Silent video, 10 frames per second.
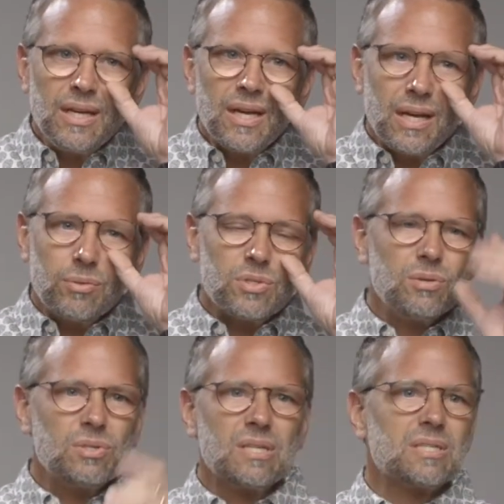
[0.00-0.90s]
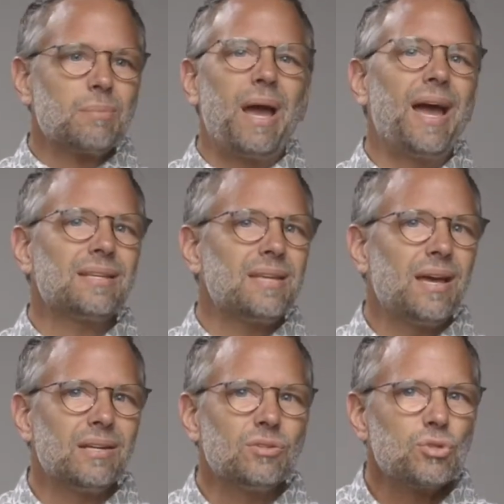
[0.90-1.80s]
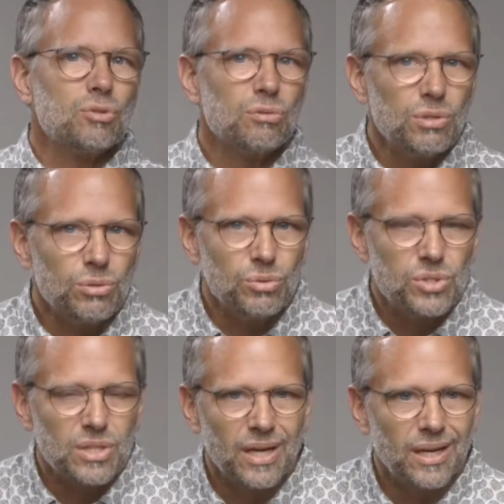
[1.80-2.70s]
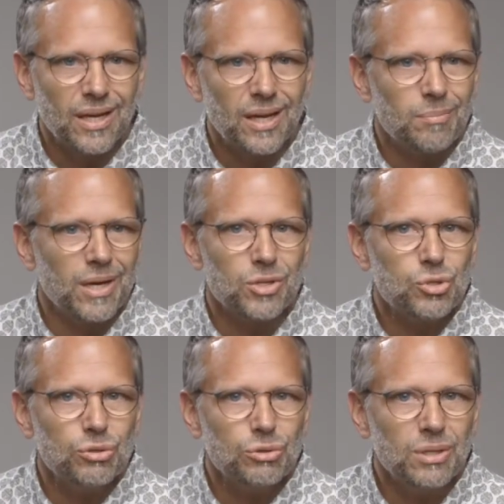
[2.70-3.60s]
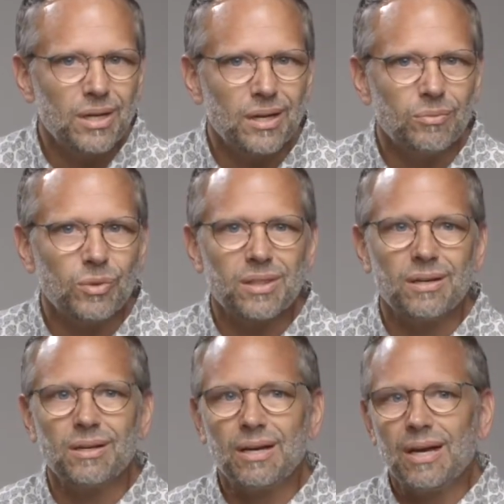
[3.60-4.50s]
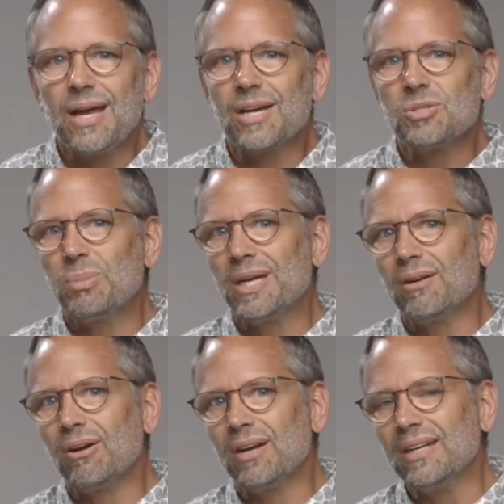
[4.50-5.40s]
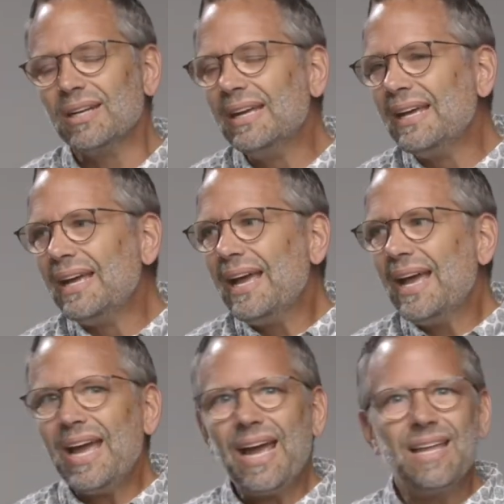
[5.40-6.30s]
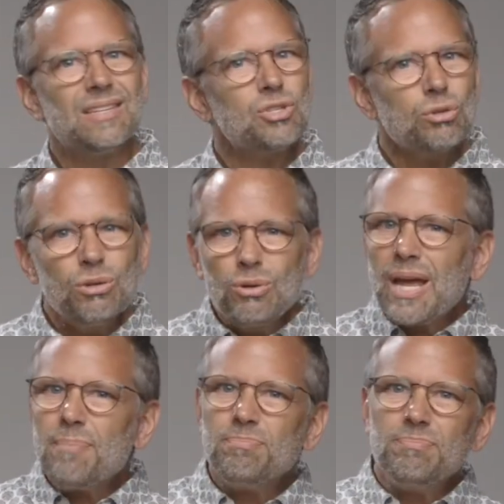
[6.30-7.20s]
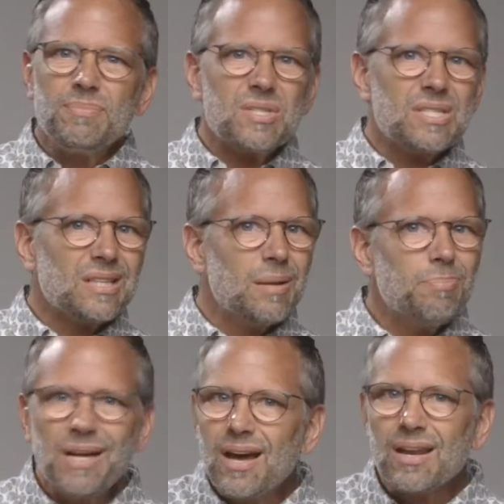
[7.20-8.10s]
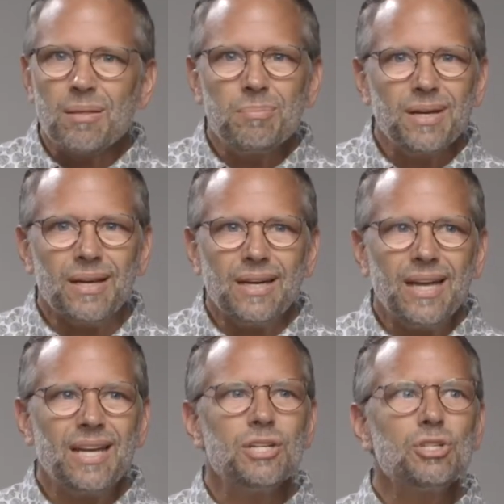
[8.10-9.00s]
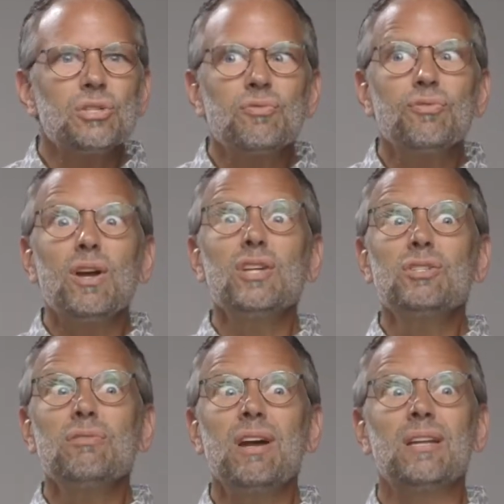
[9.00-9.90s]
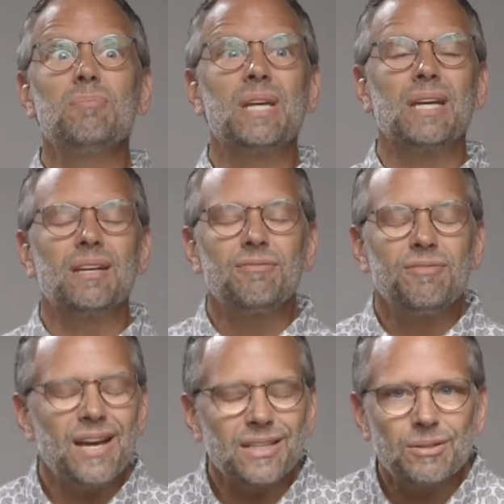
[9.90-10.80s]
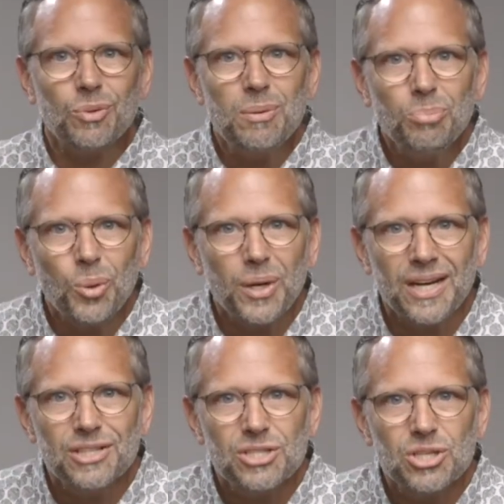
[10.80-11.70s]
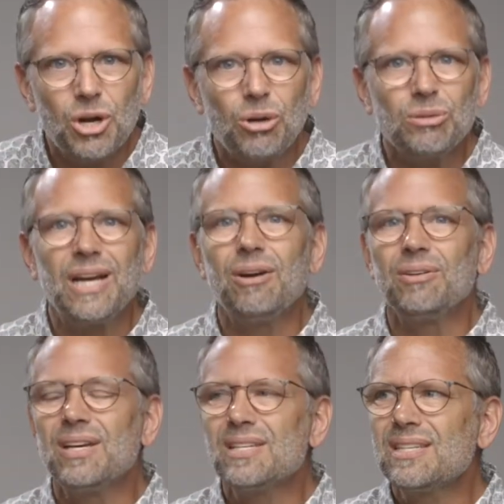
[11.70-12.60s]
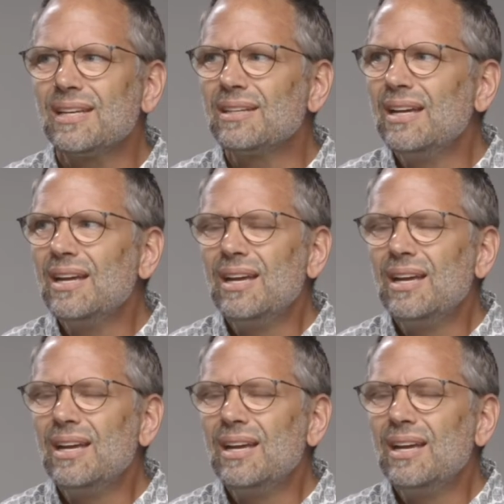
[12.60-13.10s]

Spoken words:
And I was using some hex-headed screws and my screw gun with a hex bit on it. And the screw kept slipping out of the bit, and it just frustrated me. And in fact, at one point, I just called out and I said,